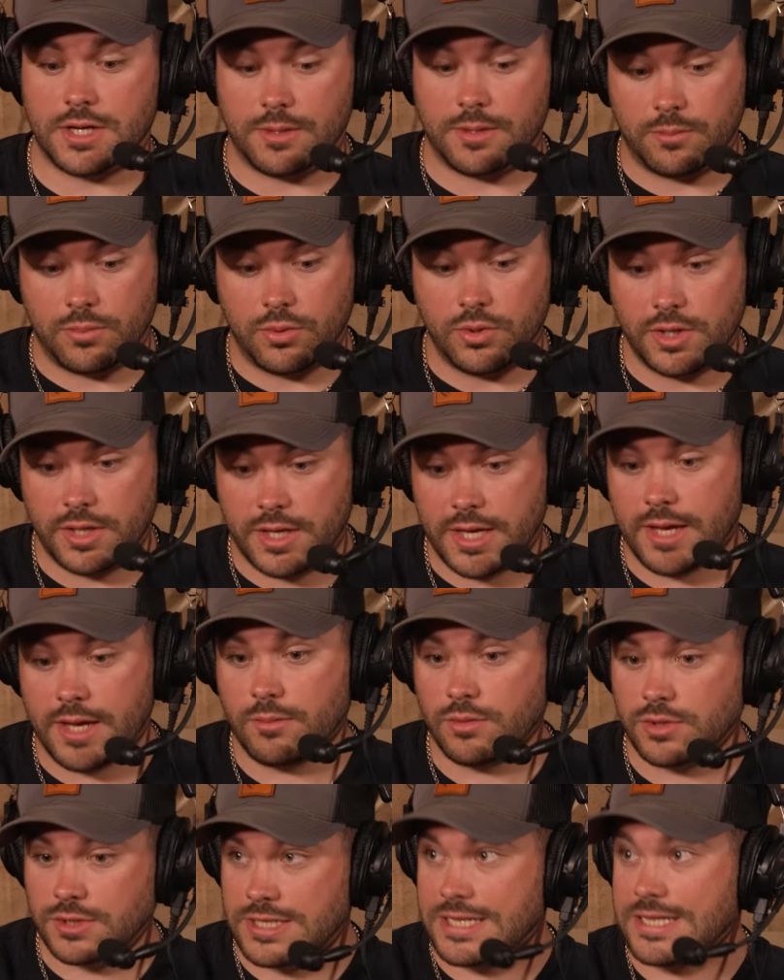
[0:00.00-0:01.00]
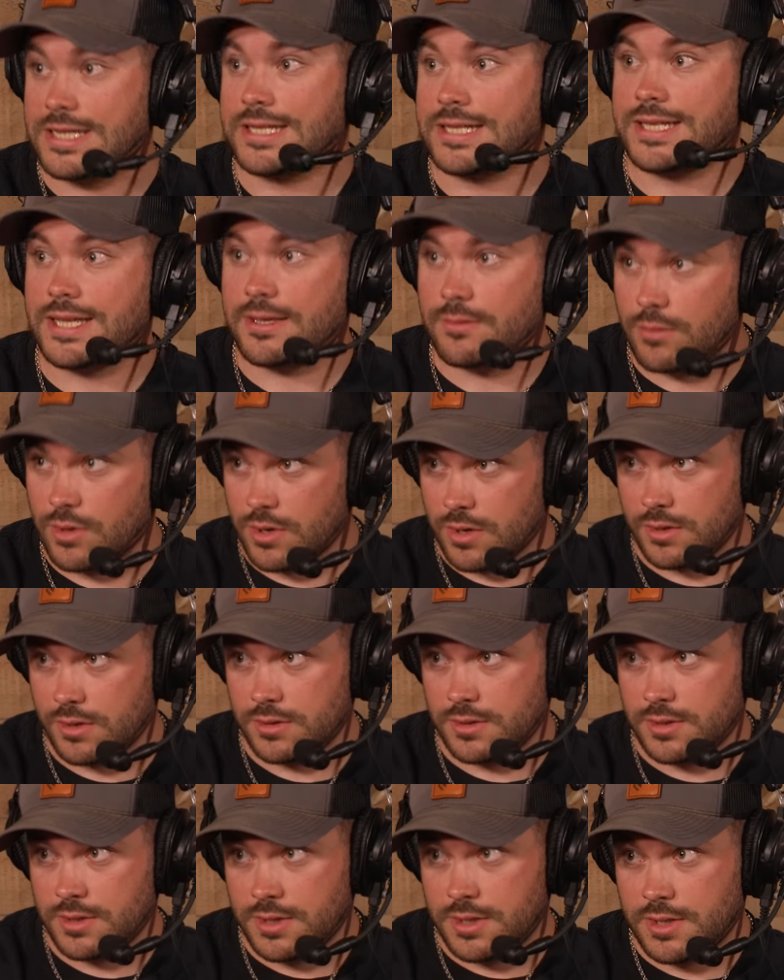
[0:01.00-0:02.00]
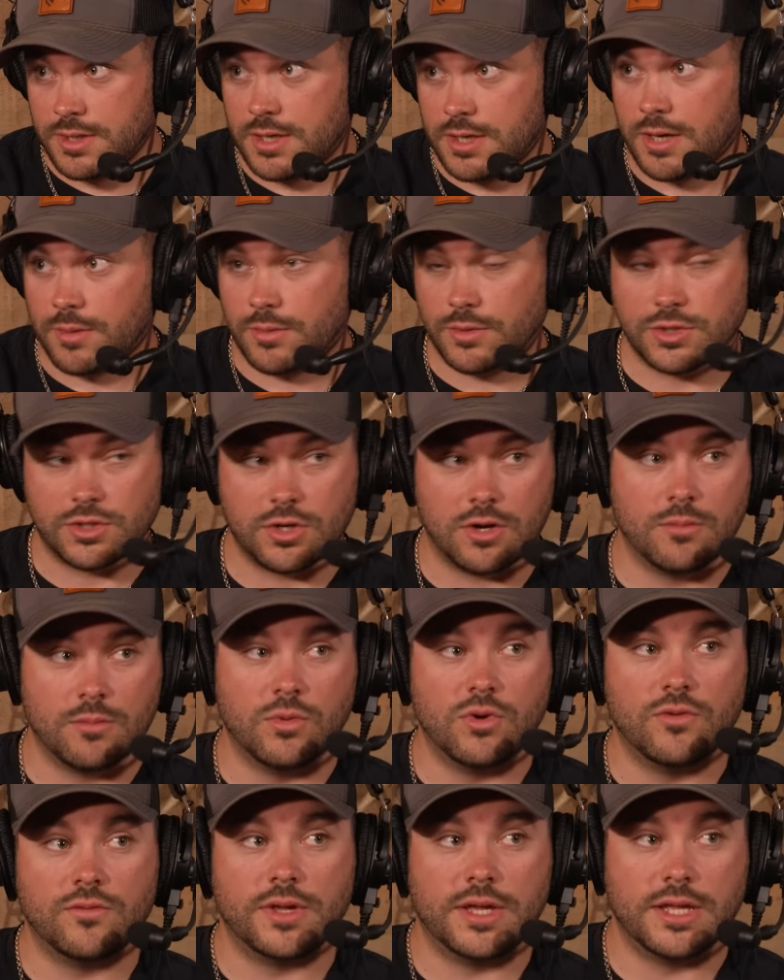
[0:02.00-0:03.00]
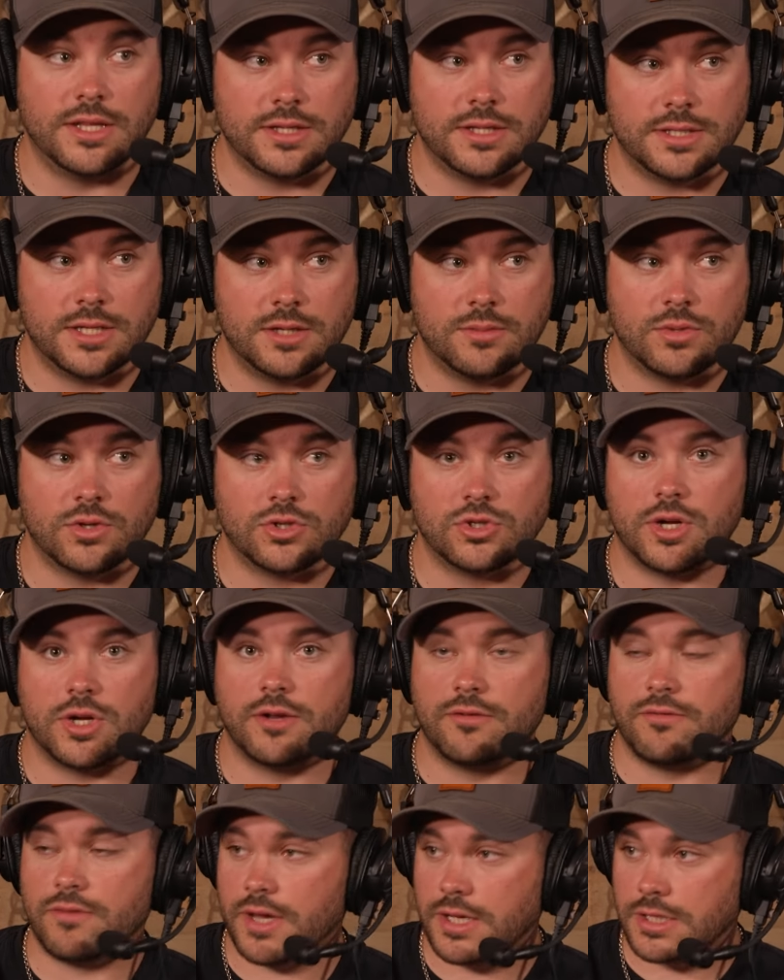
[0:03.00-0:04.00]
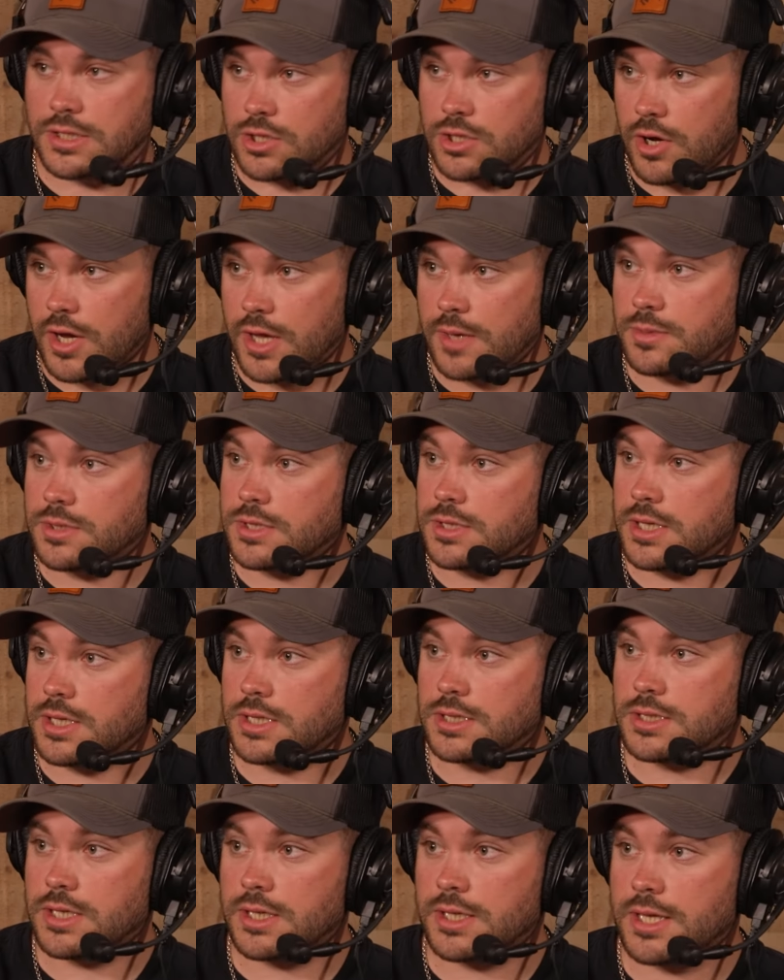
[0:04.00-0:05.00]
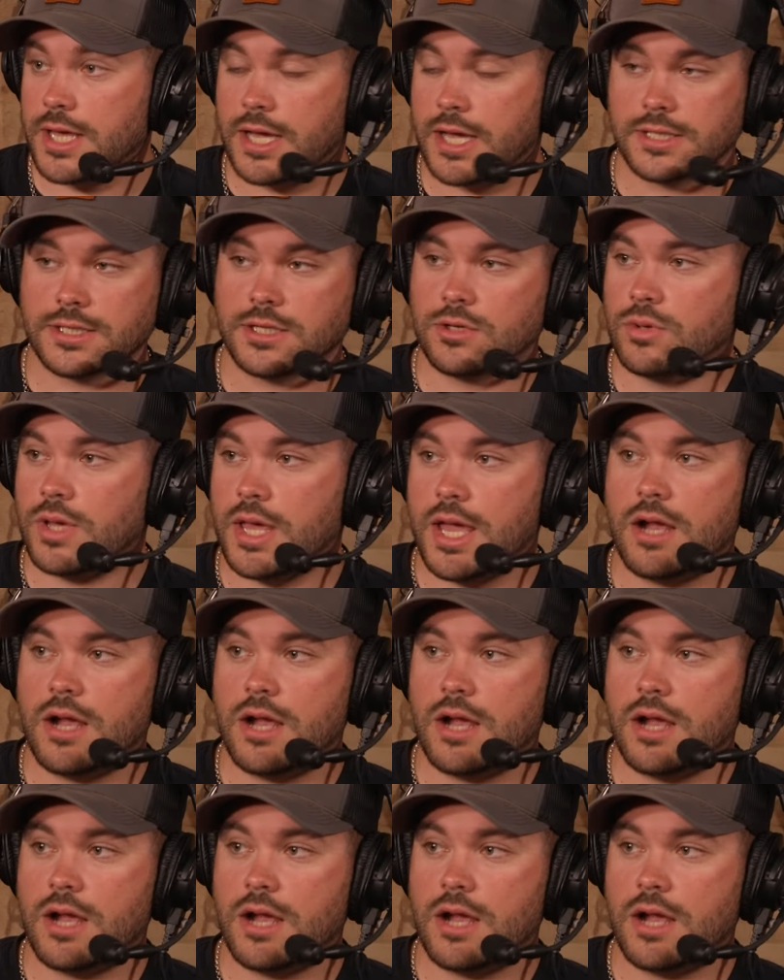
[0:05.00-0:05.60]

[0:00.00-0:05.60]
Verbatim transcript: I'm putting cameras in the timber I'm going to start moving into timber, trying to find scrapes and things like that because I don't